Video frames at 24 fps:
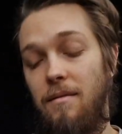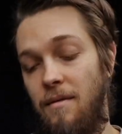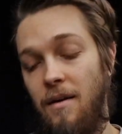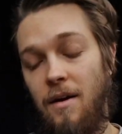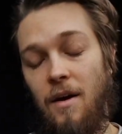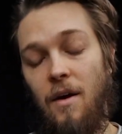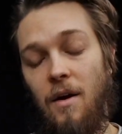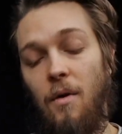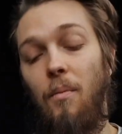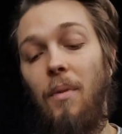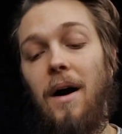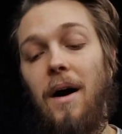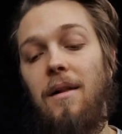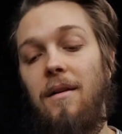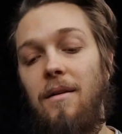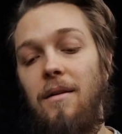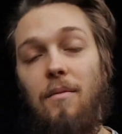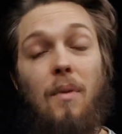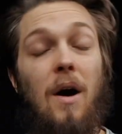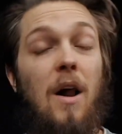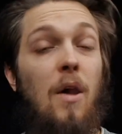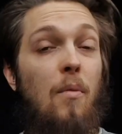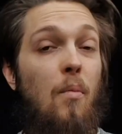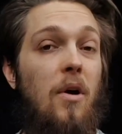while
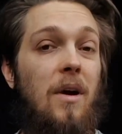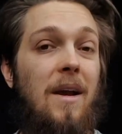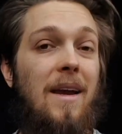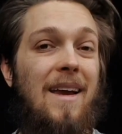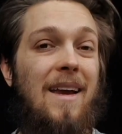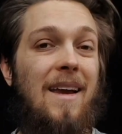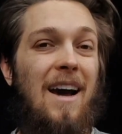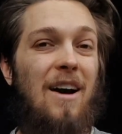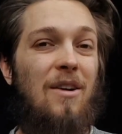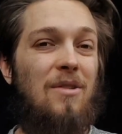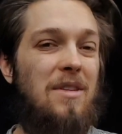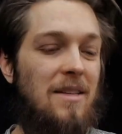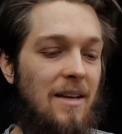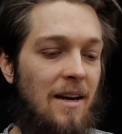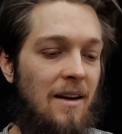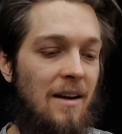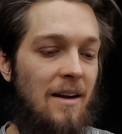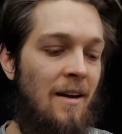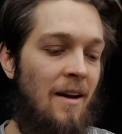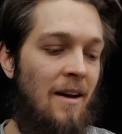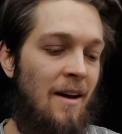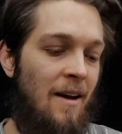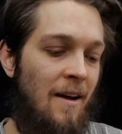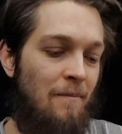working out,
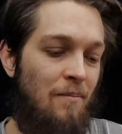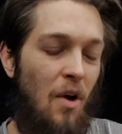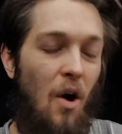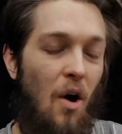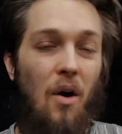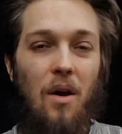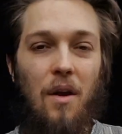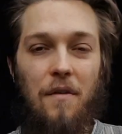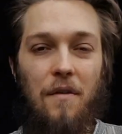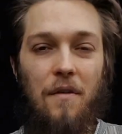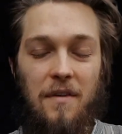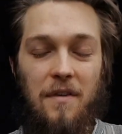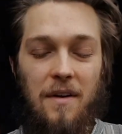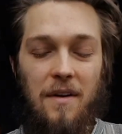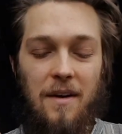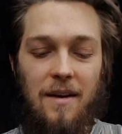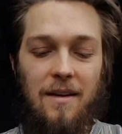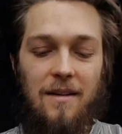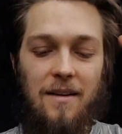then all of